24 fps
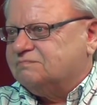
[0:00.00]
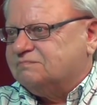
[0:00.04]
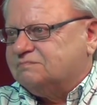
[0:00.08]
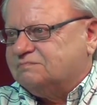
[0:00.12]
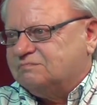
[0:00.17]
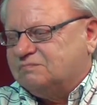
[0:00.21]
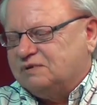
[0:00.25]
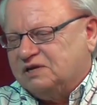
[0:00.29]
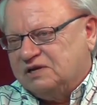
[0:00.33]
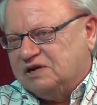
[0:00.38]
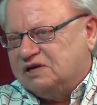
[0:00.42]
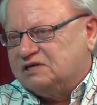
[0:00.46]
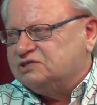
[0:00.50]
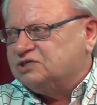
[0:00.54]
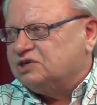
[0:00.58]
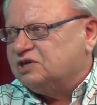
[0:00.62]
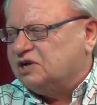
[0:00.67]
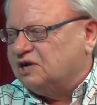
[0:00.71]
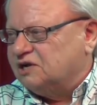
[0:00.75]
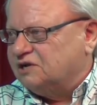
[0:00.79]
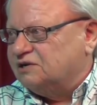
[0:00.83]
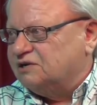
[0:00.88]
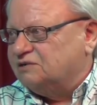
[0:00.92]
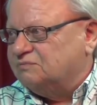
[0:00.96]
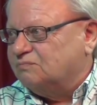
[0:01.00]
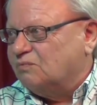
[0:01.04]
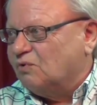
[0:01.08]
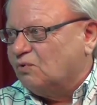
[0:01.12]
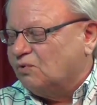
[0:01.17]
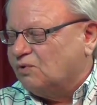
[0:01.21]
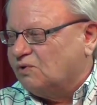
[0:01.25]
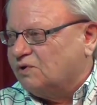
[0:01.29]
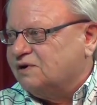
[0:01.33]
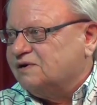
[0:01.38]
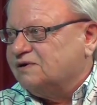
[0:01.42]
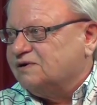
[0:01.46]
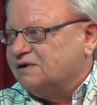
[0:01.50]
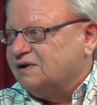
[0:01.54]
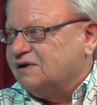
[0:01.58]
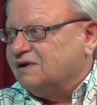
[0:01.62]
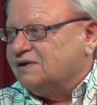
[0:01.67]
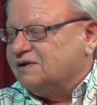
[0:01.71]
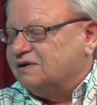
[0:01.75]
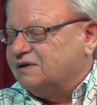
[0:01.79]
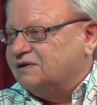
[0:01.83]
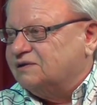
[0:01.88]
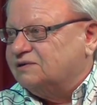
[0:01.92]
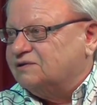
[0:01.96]
be educated more.
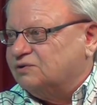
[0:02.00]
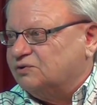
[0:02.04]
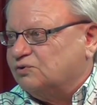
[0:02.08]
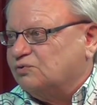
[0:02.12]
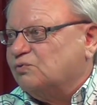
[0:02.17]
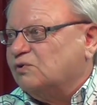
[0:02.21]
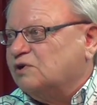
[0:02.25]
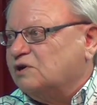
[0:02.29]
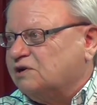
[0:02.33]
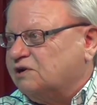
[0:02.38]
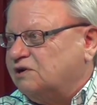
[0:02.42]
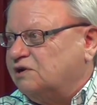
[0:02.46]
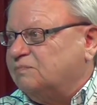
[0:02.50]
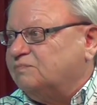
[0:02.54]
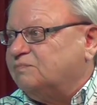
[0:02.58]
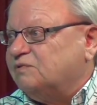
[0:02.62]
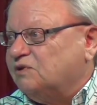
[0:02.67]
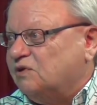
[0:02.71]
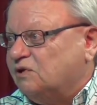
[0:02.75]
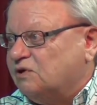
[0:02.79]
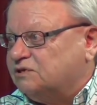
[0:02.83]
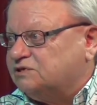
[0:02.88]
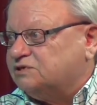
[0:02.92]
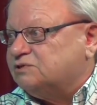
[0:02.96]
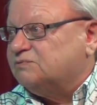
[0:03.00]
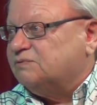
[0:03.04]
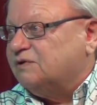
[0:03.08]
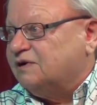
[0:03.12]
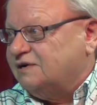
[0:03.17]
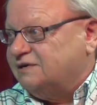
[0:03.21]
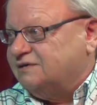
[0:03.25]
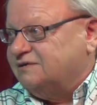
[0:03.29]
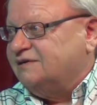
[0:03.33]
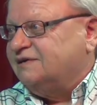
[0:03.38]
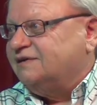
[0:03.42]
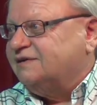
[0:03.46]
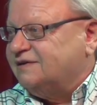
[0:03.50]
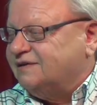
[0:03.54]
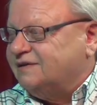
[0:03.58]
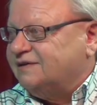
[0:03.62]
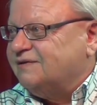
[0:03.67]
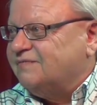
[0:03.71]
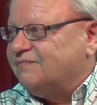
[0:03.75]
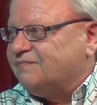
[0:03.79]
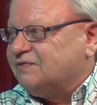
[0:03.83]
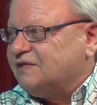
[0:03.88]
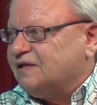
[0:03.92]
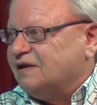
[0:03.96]
And do you want to keep the arts around?
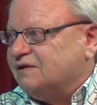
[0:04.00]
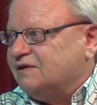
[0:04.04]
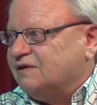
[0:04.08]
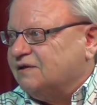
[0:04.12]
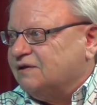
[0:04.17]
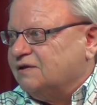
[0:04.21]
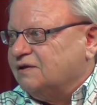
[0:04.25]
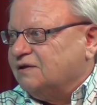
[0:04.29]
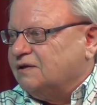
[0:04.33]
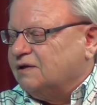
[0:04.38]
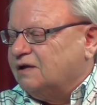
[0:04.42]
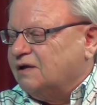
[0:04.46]
Mm-hmm.